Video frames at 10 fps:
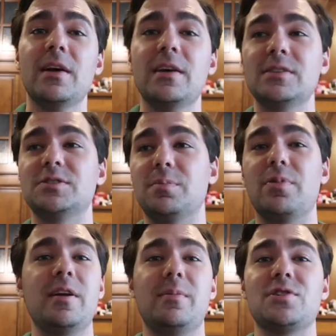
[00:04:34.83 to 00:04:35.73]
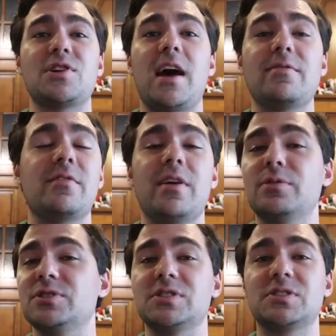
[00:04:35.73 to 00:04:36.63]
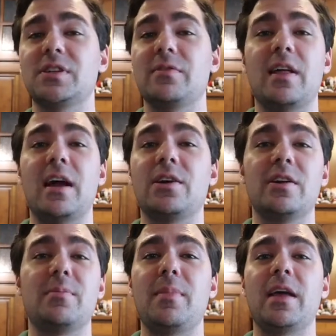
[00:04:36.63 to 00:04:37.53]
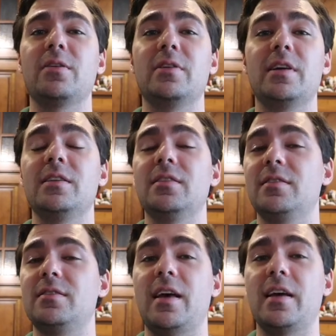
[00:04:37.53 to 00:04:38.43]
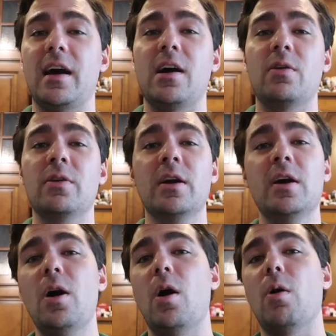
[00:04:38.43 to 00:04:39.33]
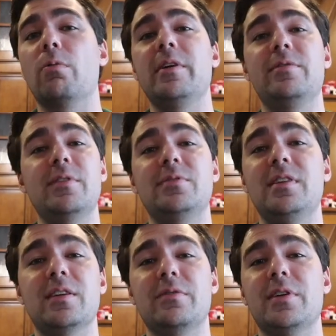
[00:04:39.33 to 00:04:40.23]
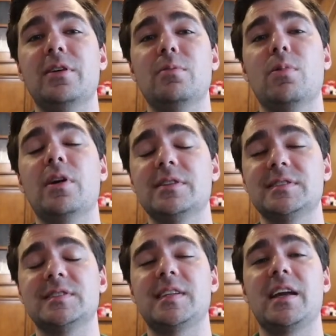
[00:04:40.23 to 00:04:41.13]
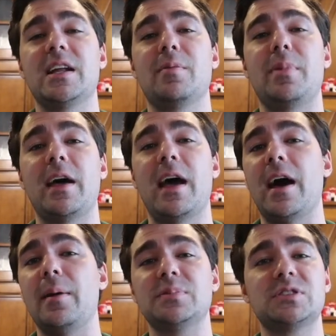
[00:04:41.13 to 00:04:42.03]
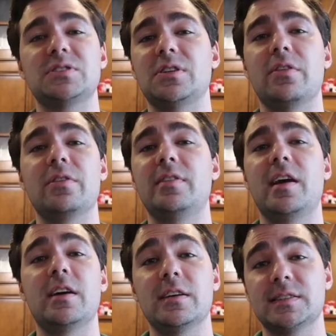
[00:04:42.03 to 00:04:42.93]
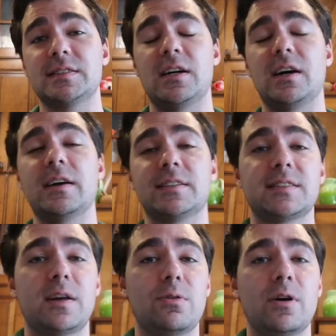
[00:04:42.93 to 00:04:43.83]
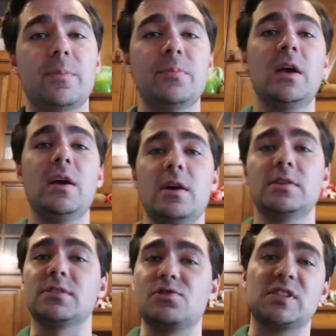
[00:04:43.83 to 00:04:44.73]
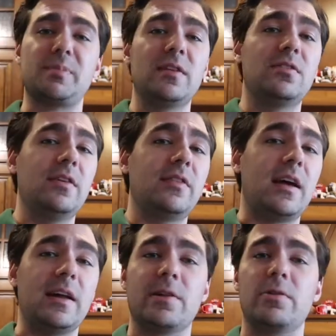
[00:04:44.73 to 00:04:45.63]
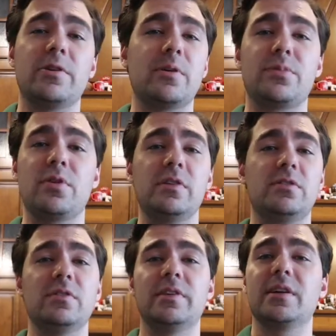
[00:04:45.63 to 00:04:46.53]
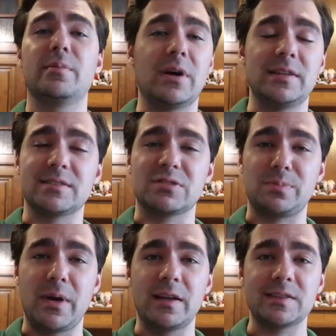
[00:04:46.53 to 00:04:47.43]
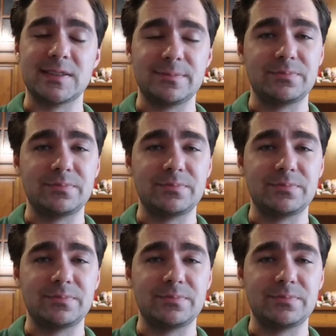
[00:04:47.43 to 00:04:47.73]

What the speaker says: So pretty much half of it was just stuff that I couldn't manually take out. Only 15 of it was taken up by apps, other data, etc. So just by doing that, I cleared up 32 gigabytes of space,